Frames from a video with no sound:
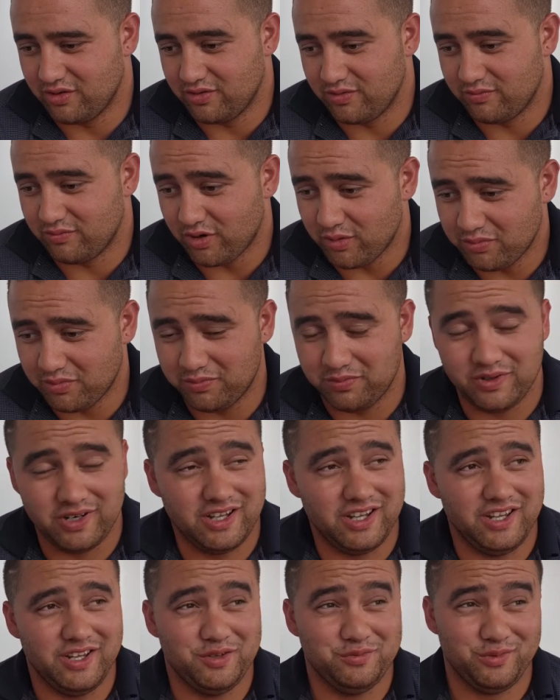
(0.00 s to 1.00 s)

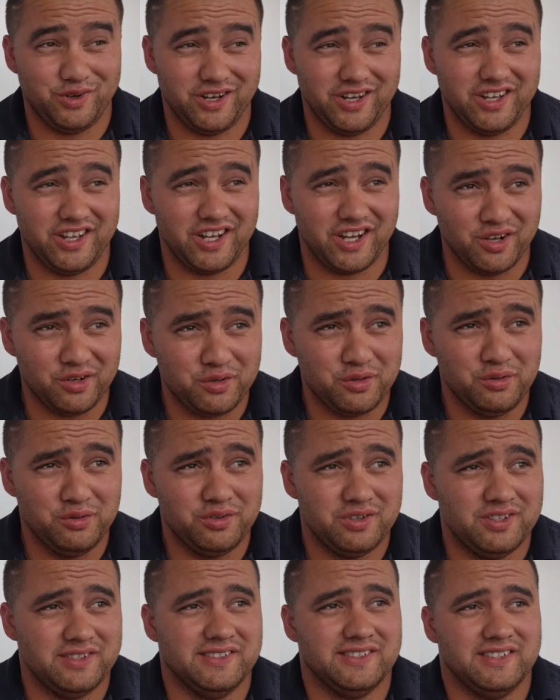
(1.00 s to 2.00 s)
Probably my uncle,
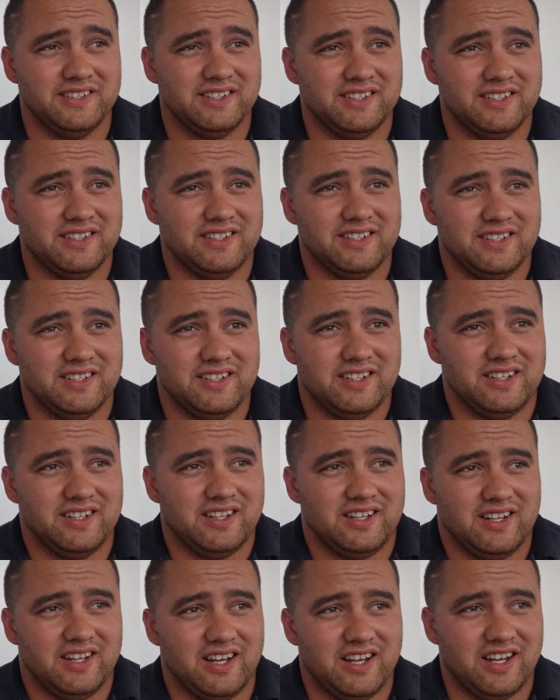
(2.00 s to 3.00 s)

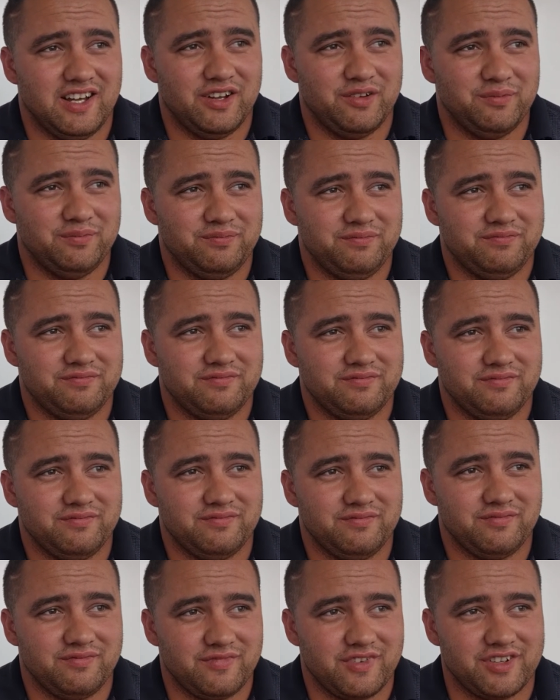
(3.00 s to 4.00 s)

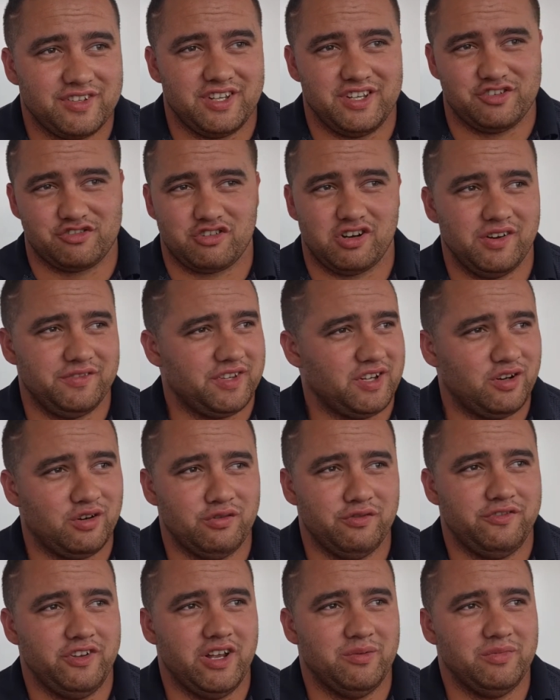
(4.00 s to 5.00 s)
because he drives our whole
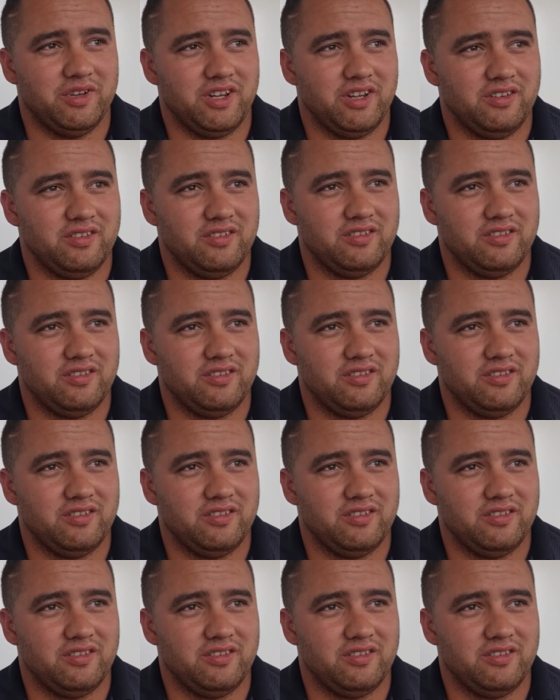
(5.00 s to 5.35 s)
family.